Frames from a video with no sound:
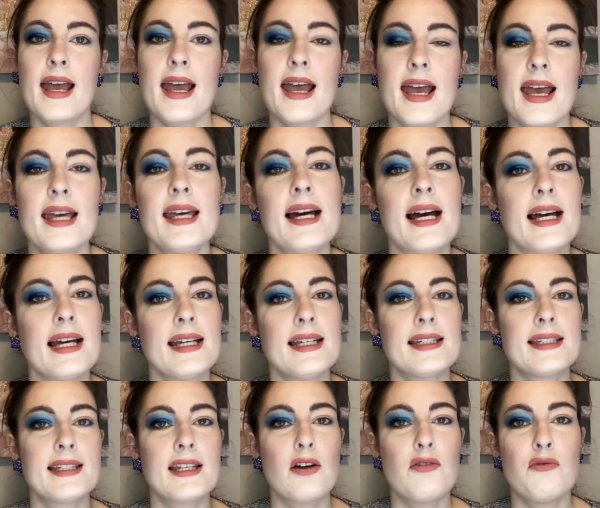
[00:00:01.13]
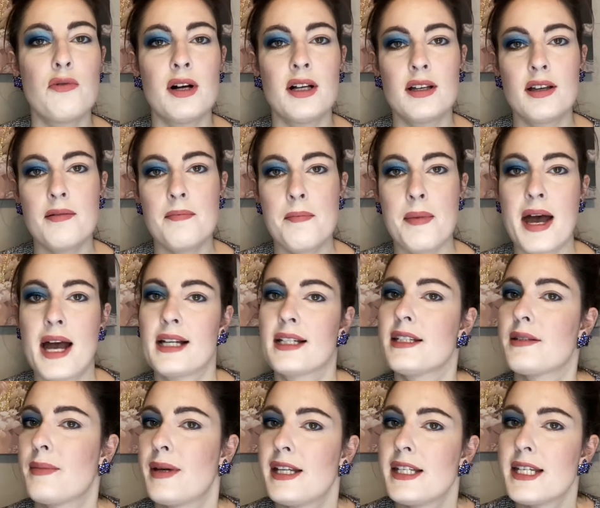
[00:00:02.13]
Hey guys, welcome back
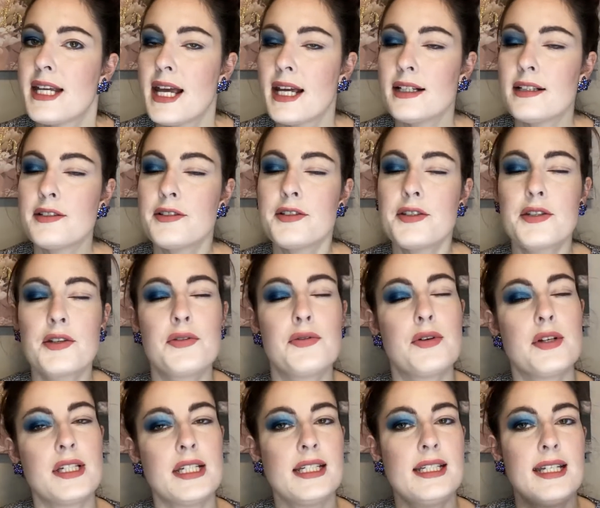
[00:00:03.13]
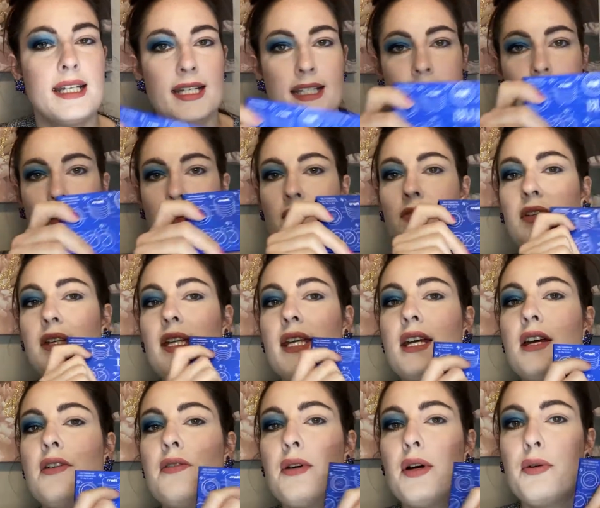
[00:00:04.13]
to my channel. So for today's
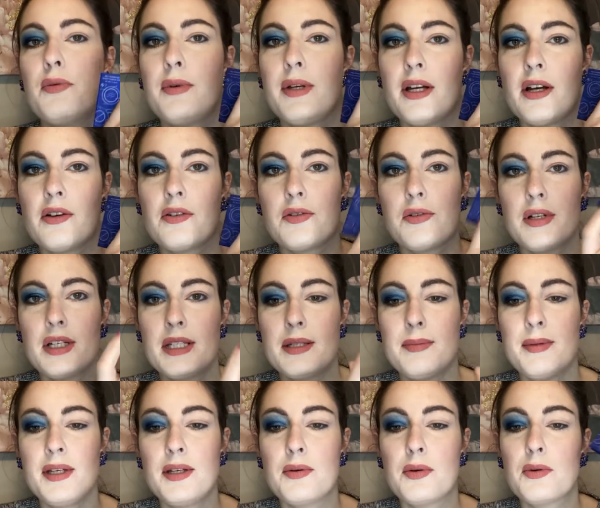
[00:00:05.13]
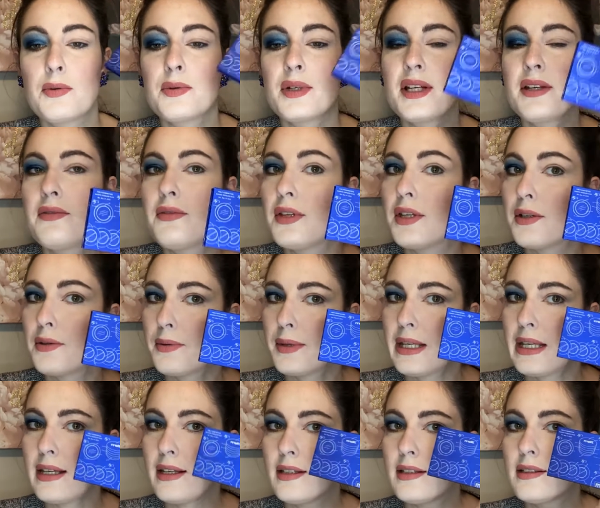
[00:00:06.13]
video, we are going to be
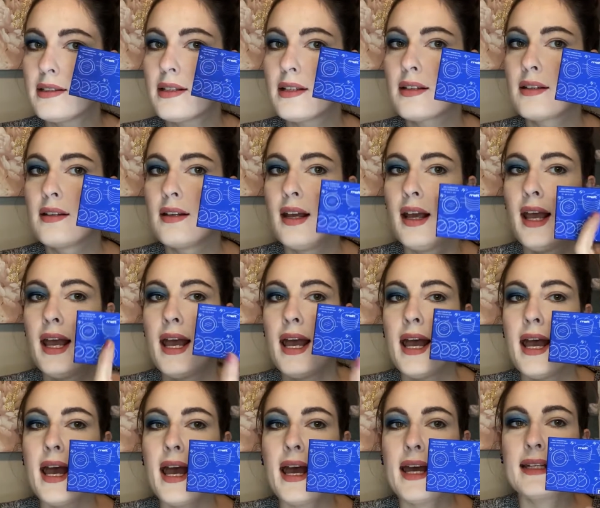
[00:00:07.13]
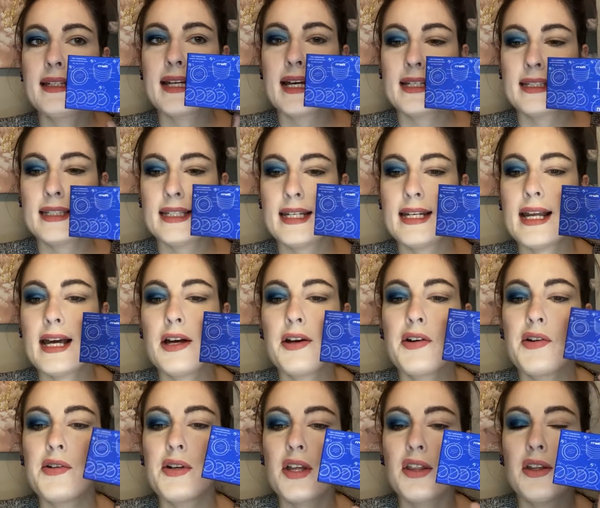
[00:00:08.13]
reviewing and testing
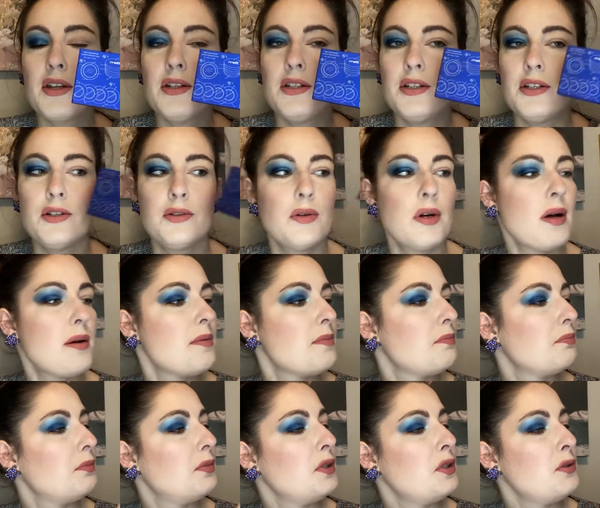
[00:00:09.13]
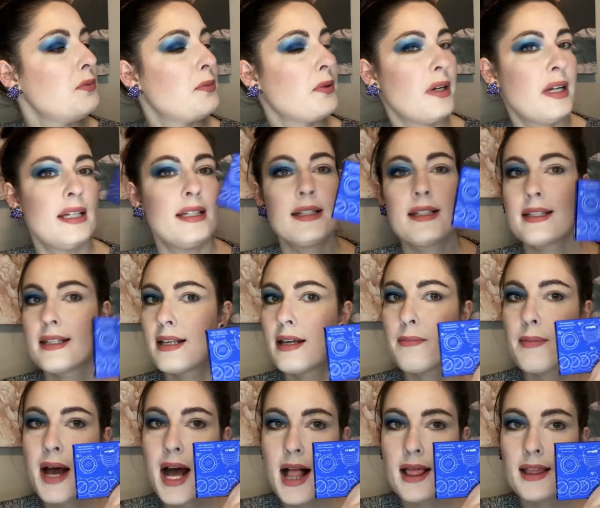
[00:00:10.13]
out the new Blueprint
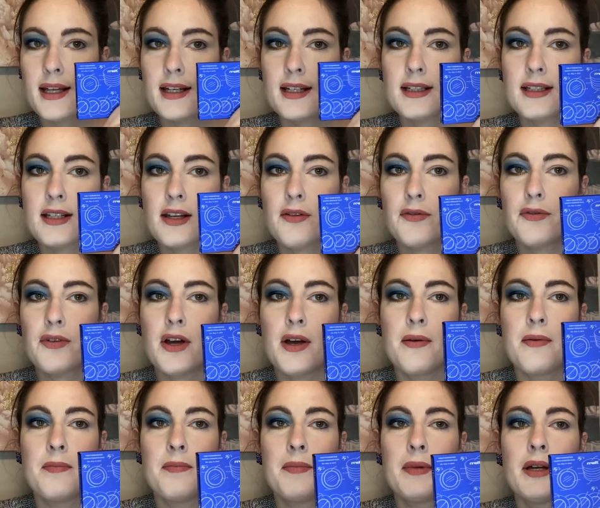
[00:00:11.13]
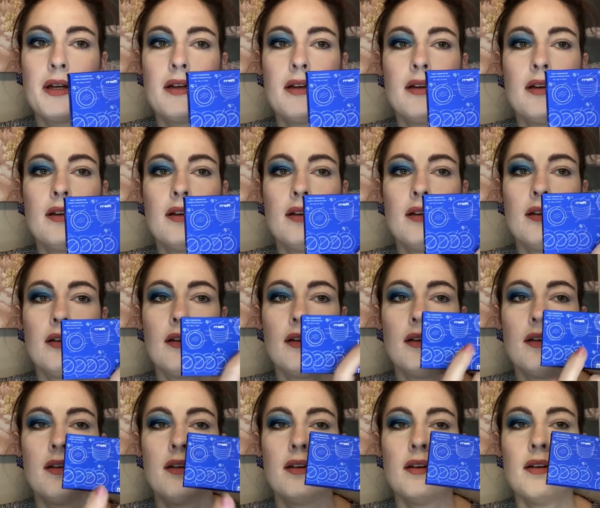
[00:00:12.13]
palette from
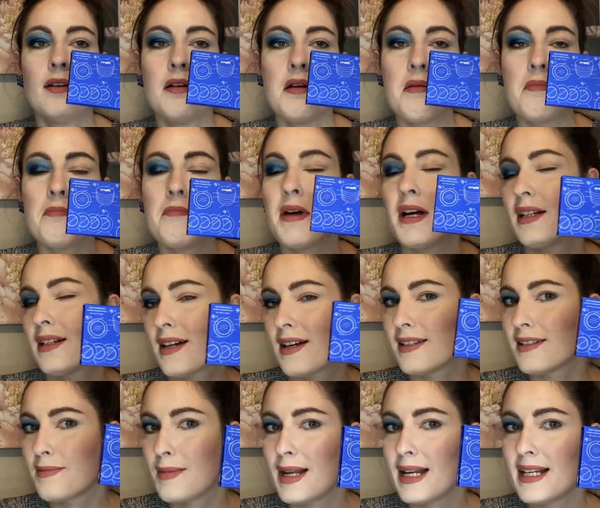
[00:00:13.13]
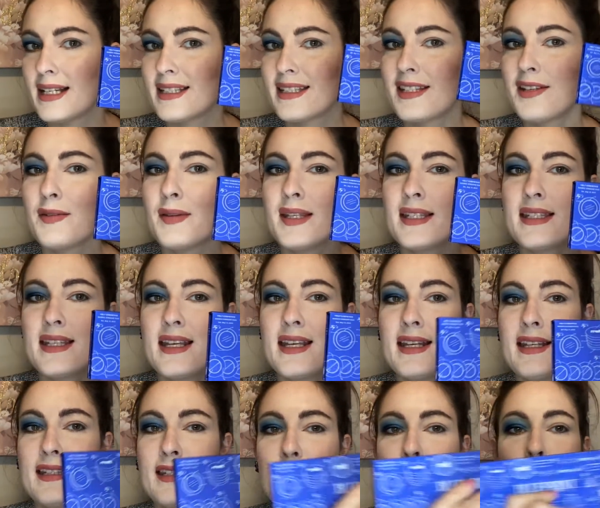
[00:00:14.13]
Melt Cosmetics. So this
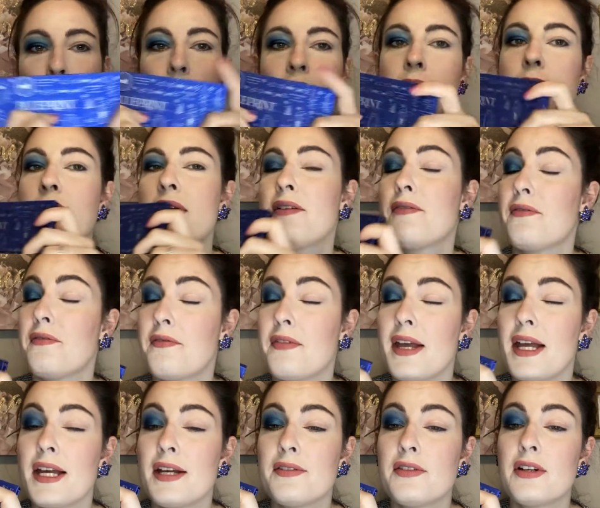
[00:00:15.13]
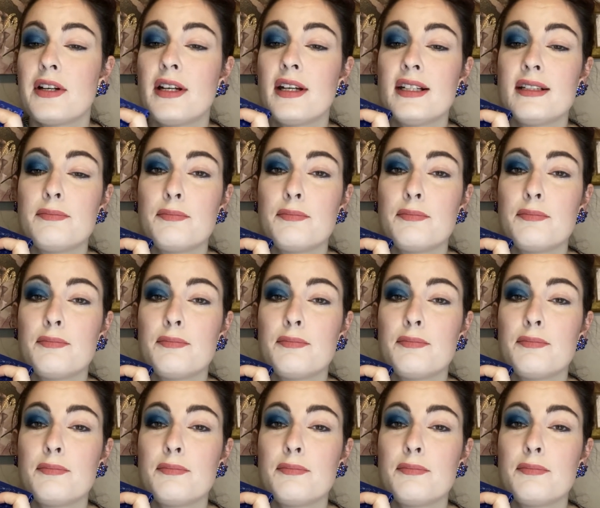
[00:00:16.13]
is one of my favorite